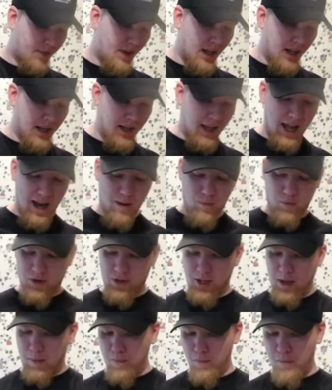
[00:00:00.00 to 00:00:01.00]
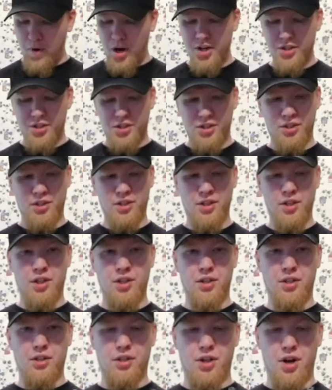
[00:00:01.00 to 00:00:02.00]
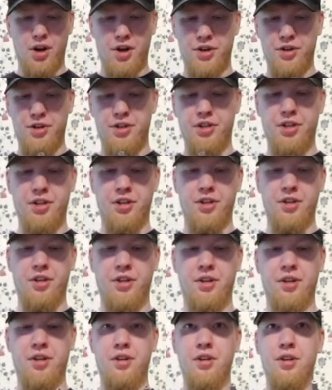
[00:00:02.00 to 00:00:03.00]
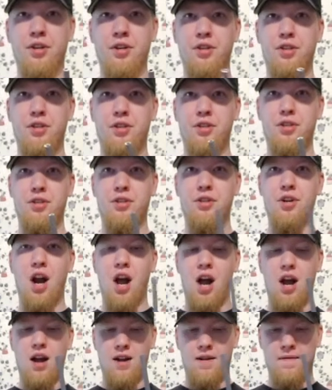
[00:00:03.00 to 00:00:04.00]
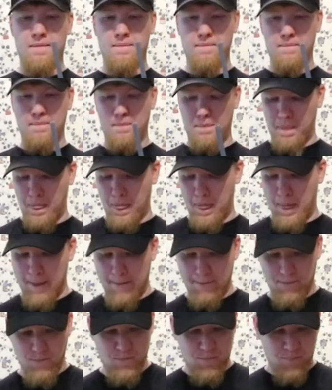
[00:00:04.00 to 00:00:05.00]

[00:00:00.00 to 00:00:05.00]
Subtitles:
It came with a much larger straw. It